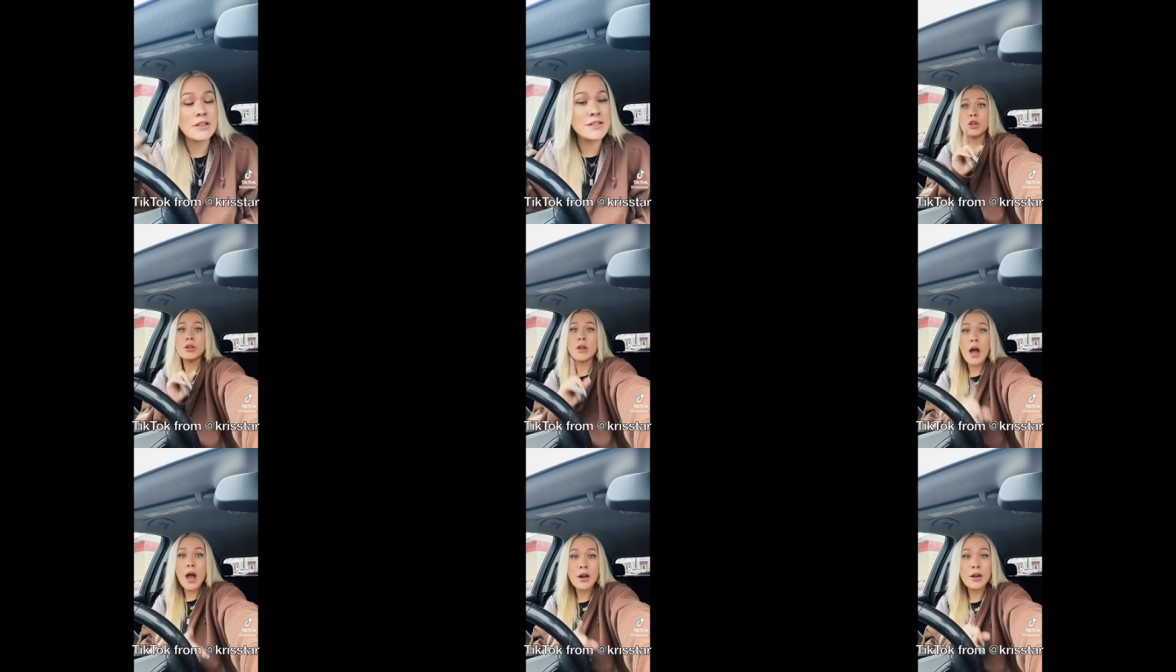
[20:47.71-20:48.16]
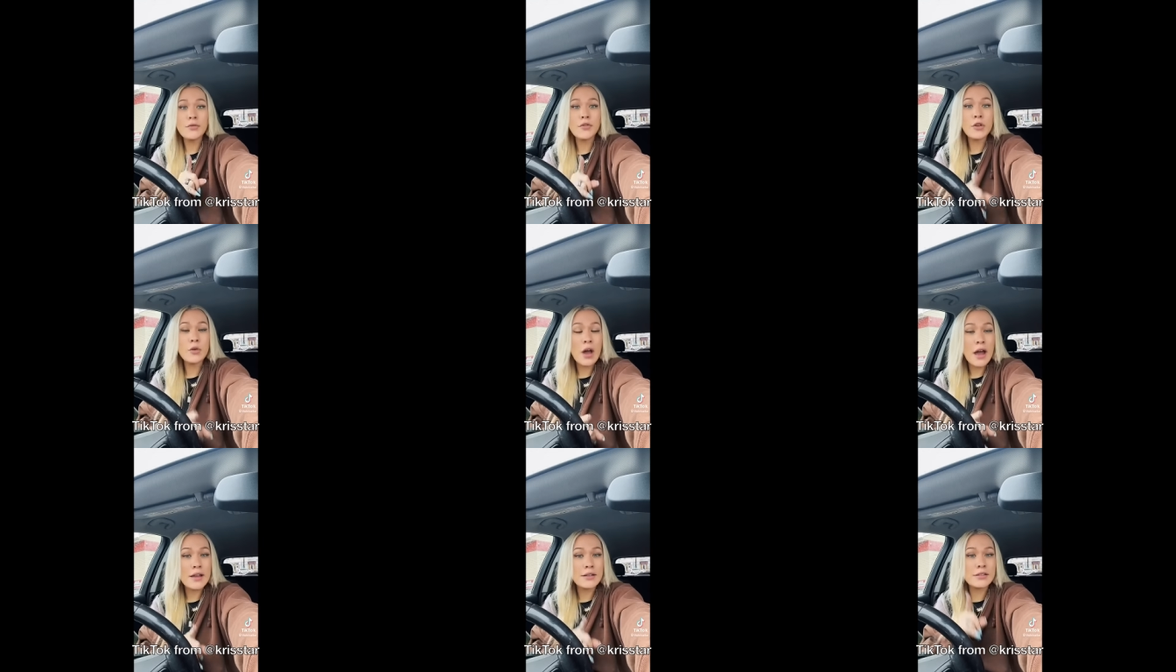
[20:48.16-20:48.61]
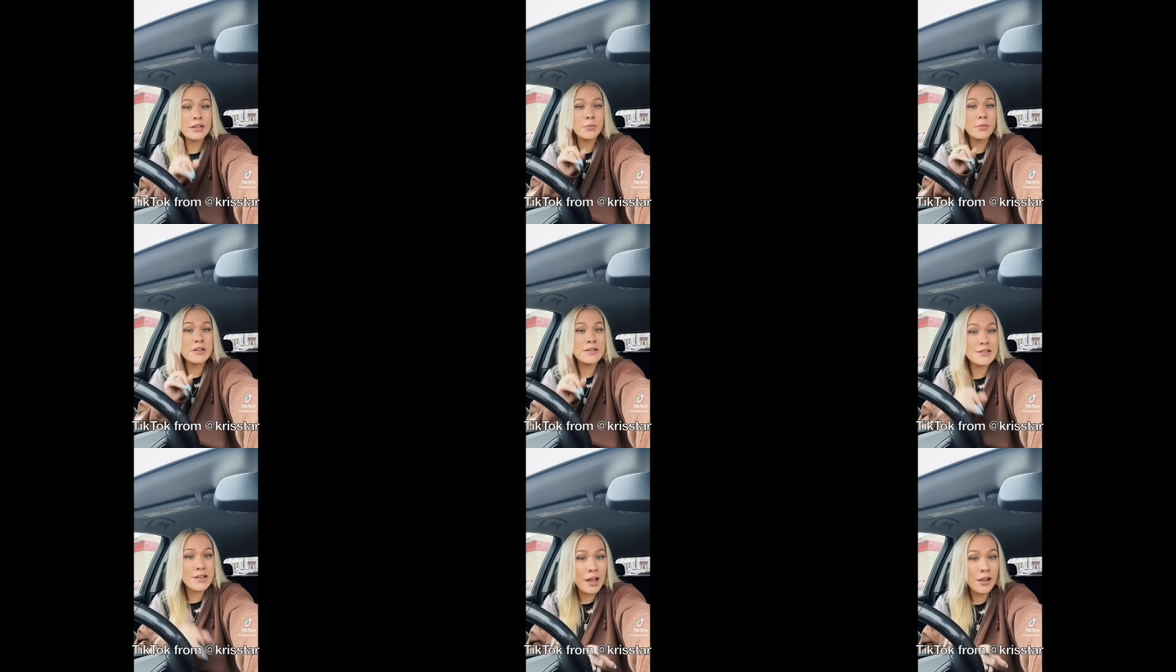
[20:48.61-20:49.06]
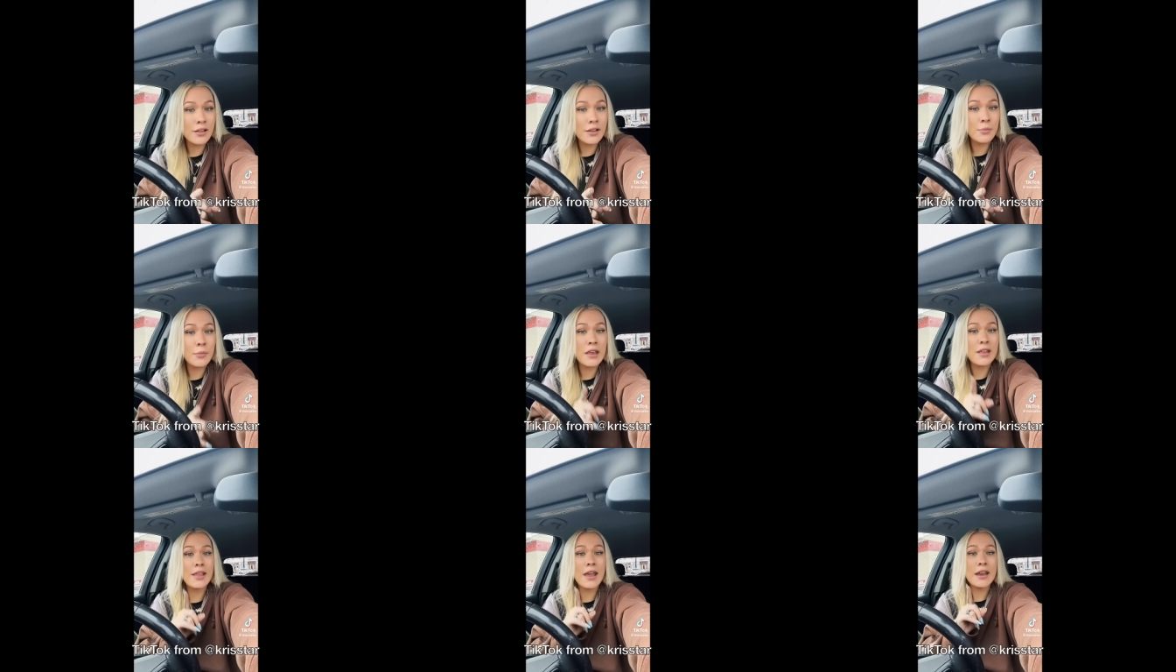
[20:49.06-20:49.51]
but a lot of you guys have been
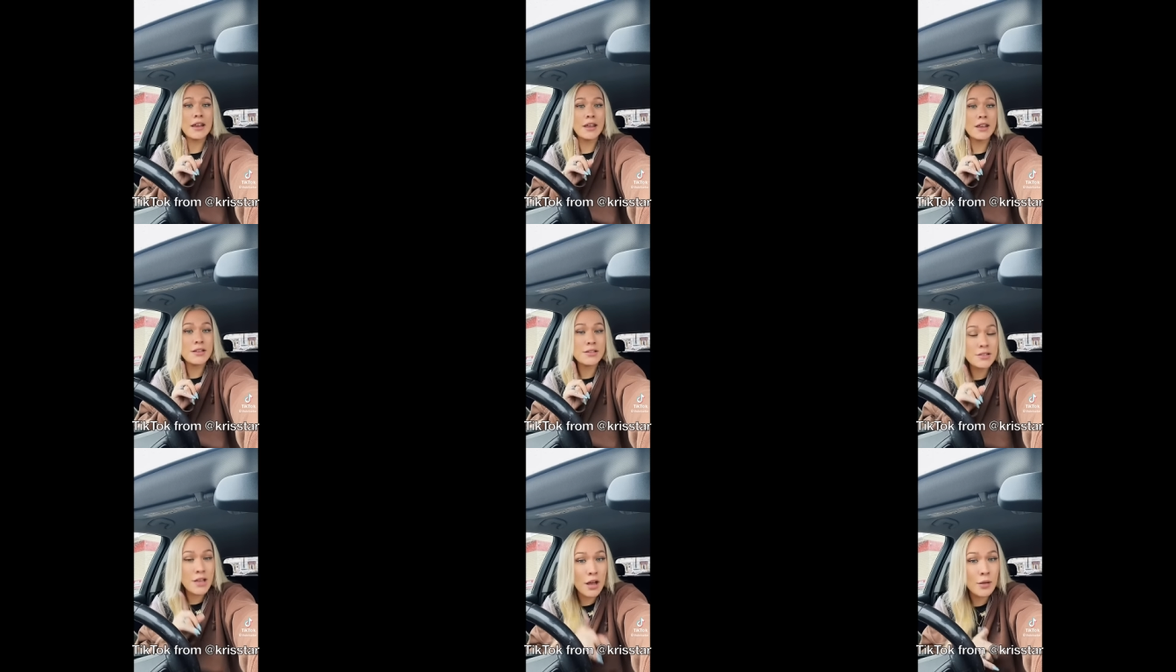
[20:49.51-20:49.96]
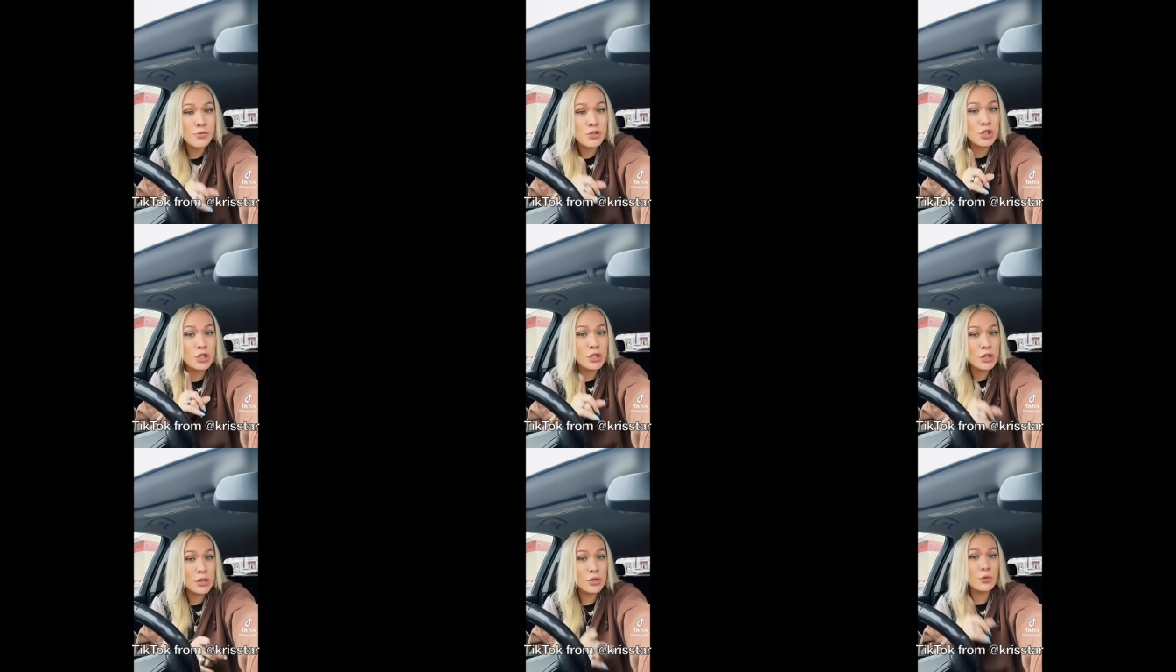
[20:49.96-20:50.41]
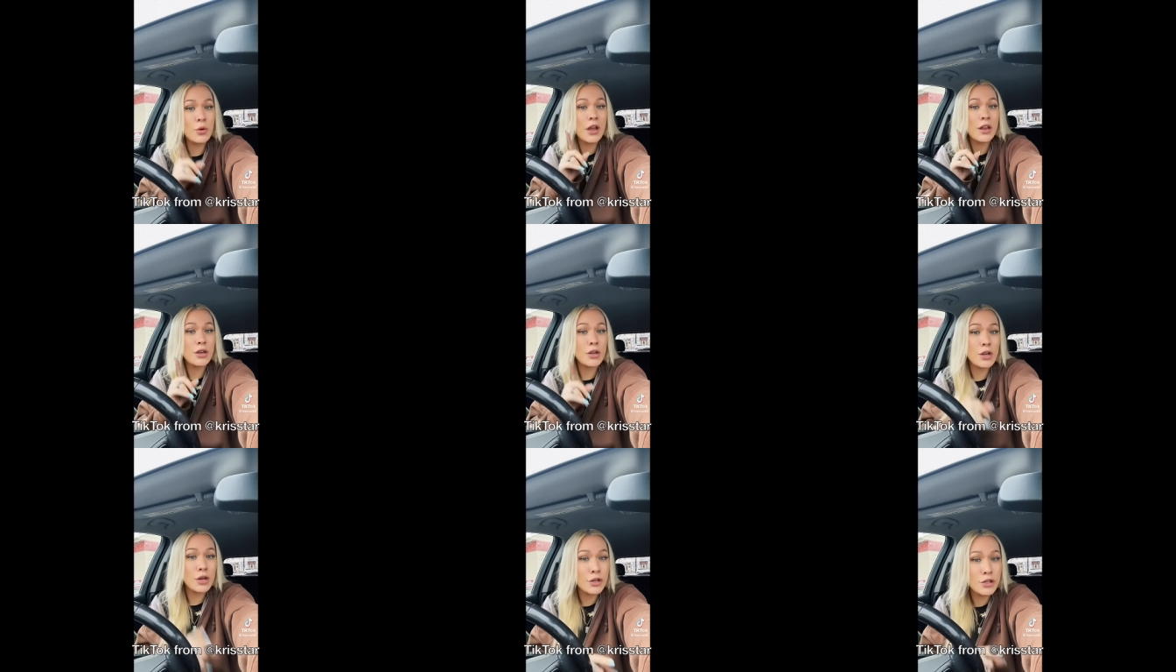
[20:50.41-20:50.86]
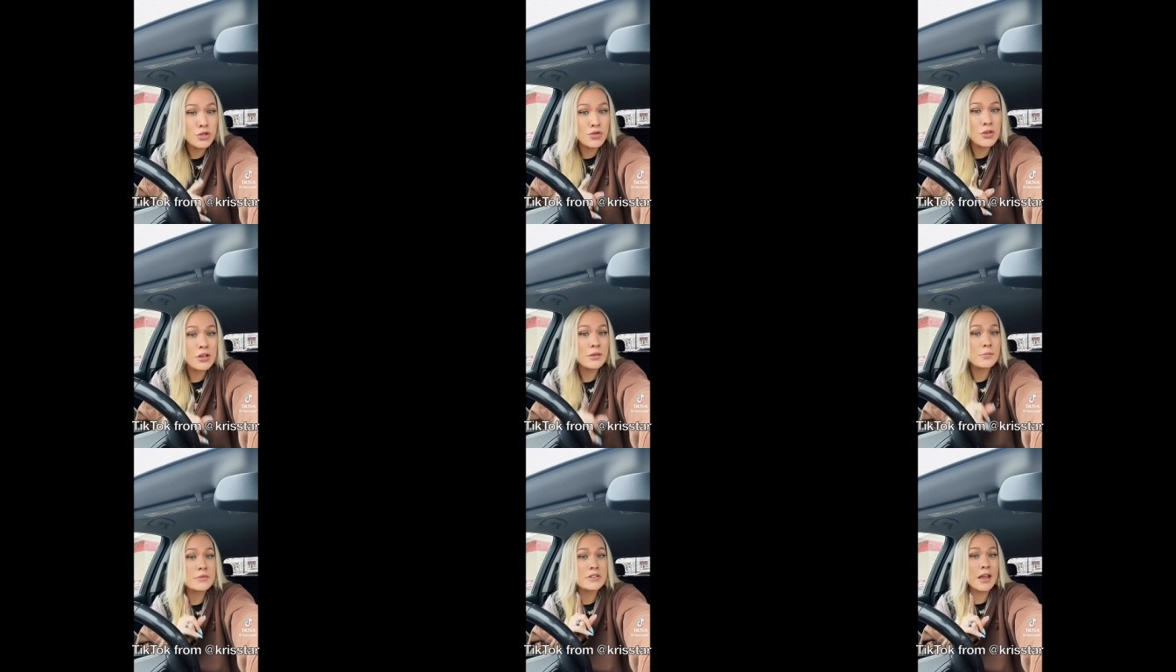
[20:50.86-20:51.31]
telling me that he's come to you and your
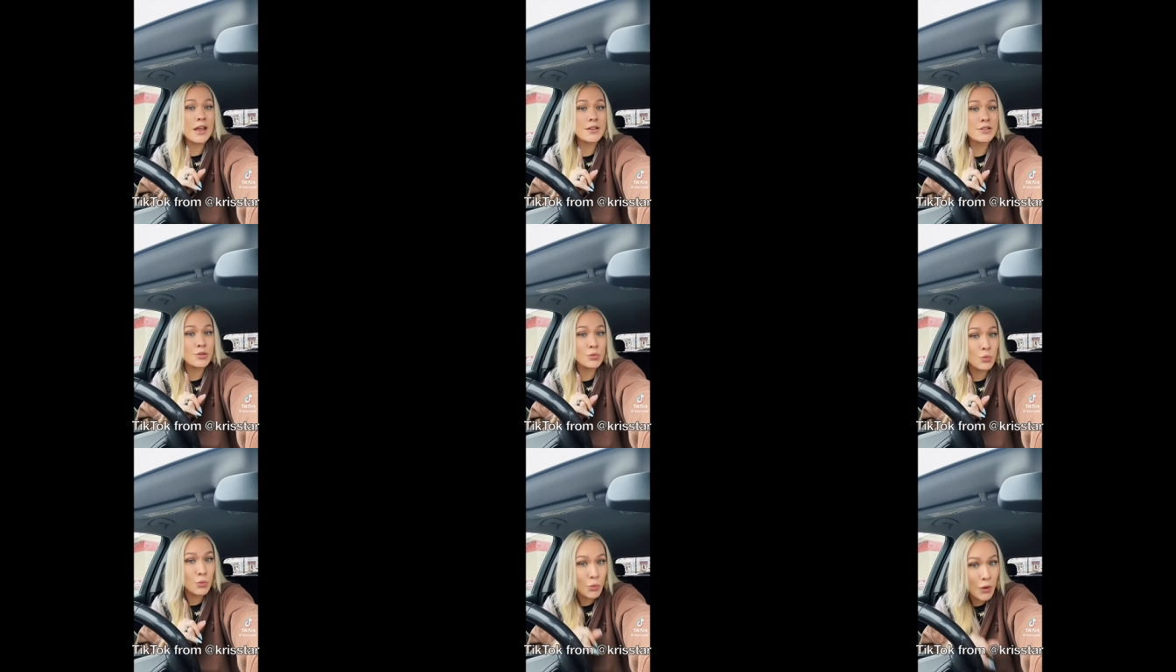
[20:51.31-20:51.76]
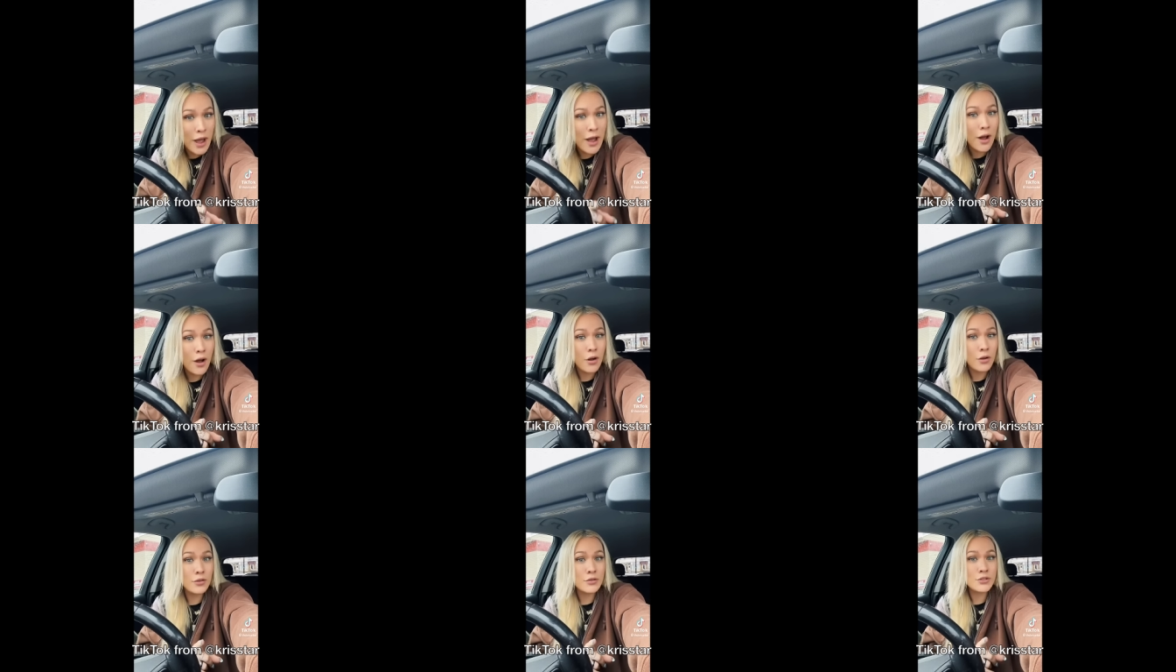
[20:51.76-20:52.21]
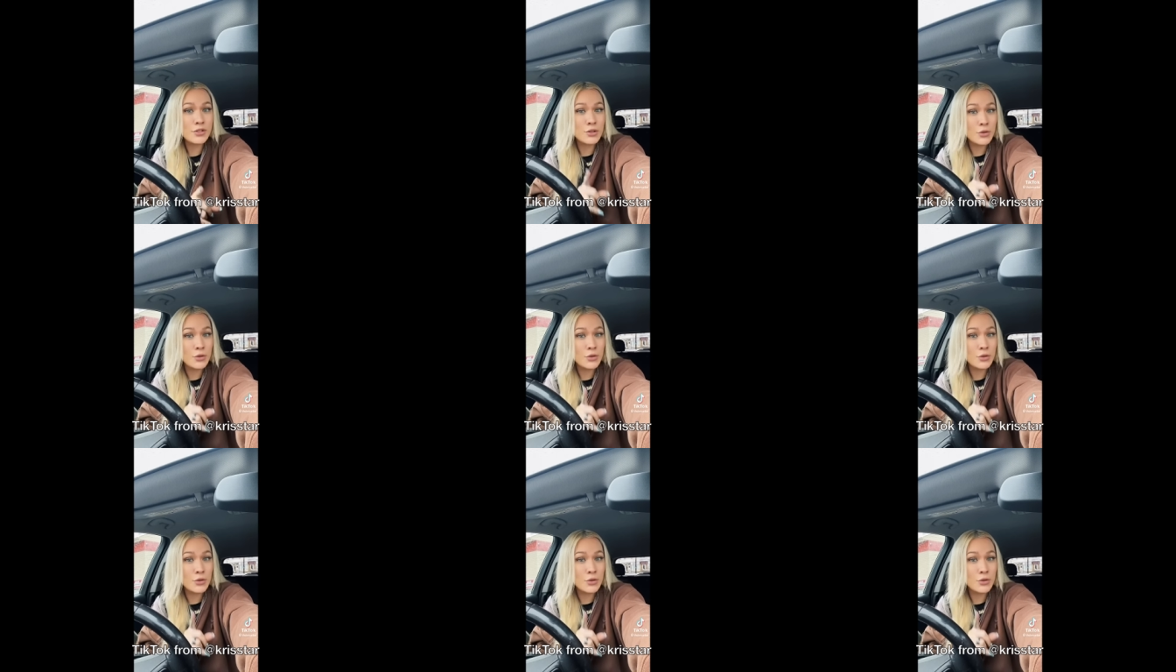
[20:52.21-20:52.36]
dreams as well.